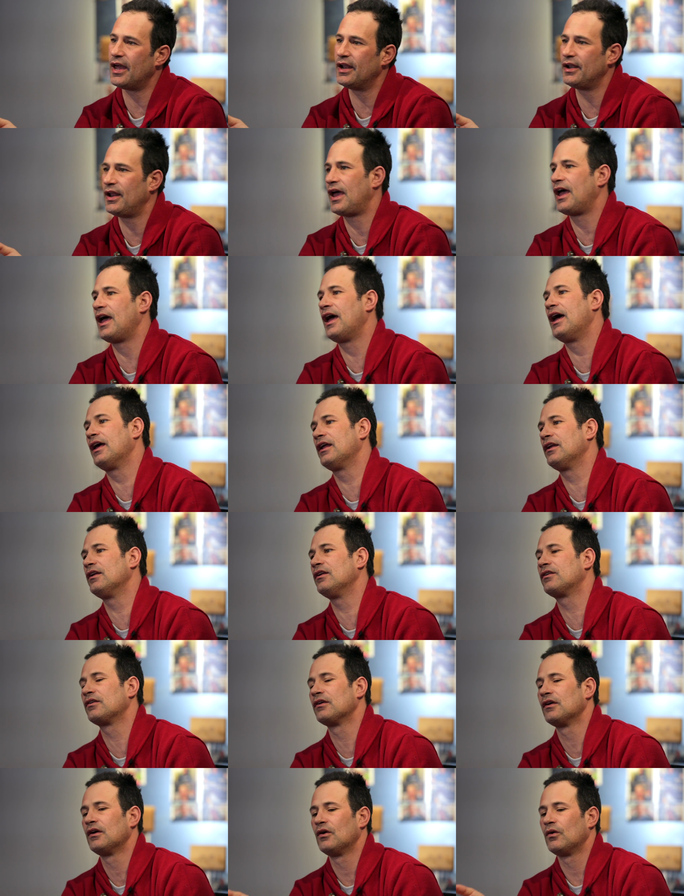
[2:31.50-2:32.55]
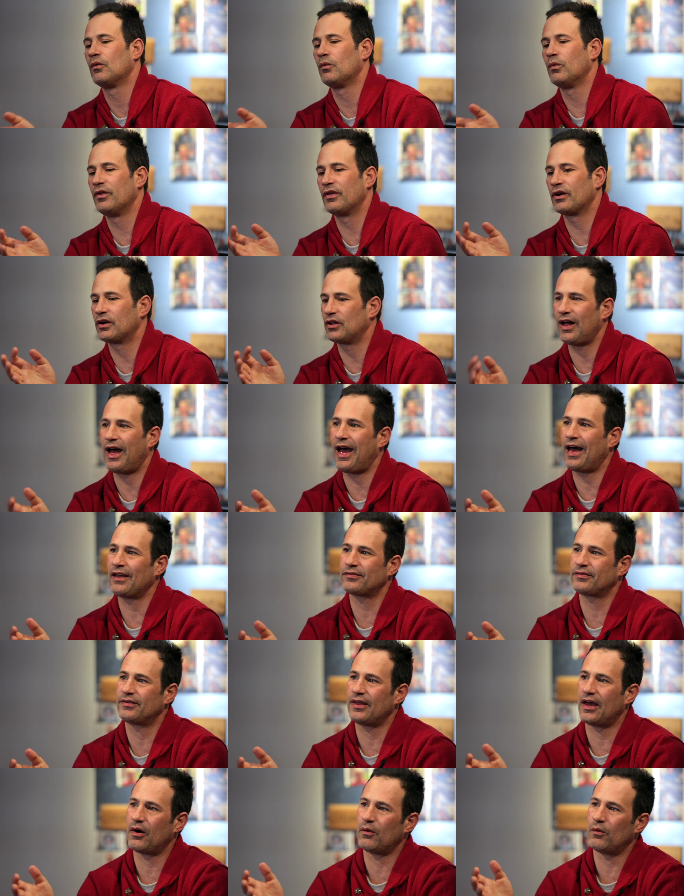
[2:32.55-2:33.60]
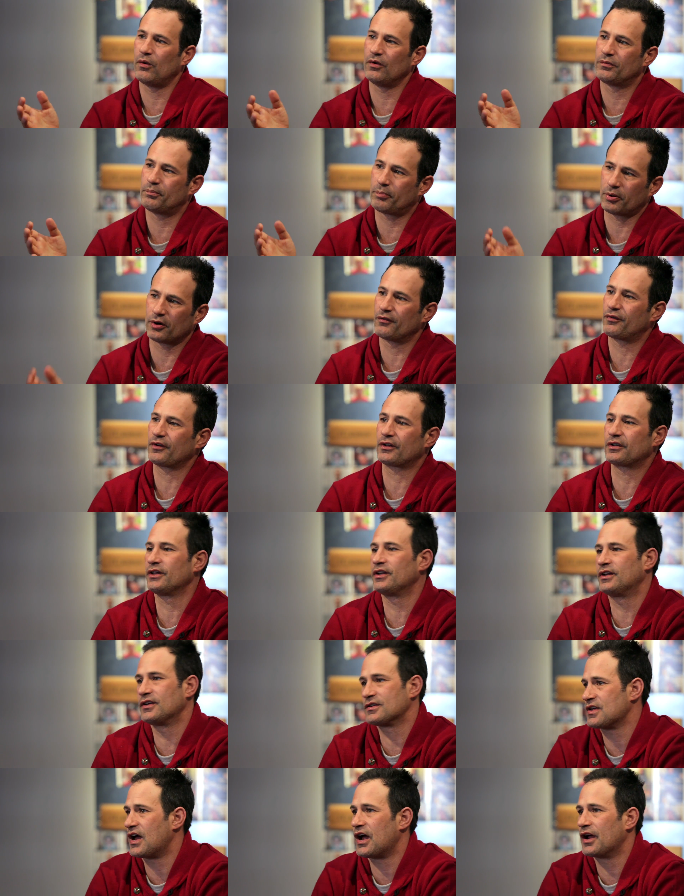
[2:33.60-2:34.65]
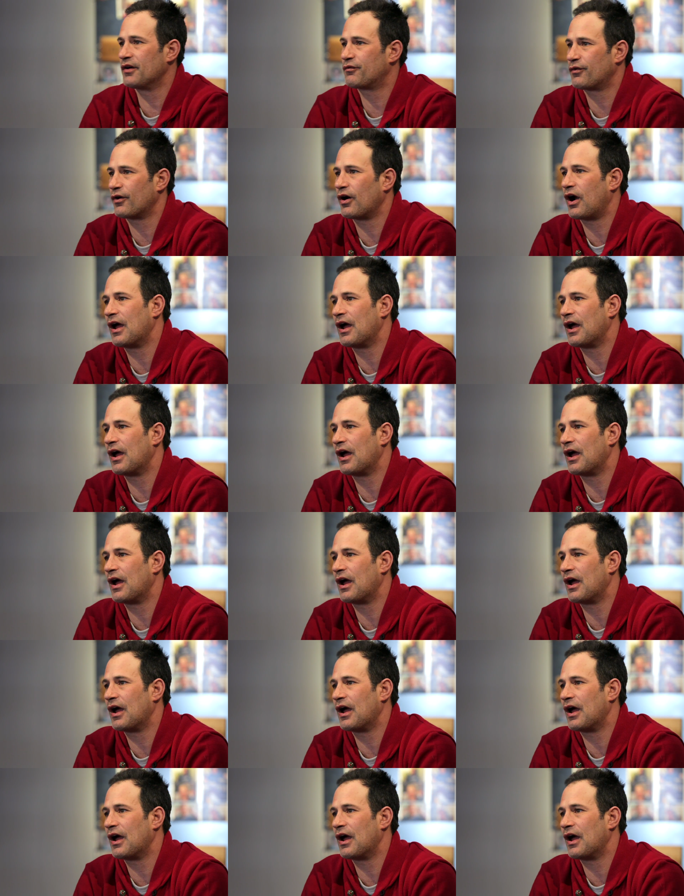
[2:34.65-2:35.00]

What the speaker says: and end with a glass that was perfectly designed for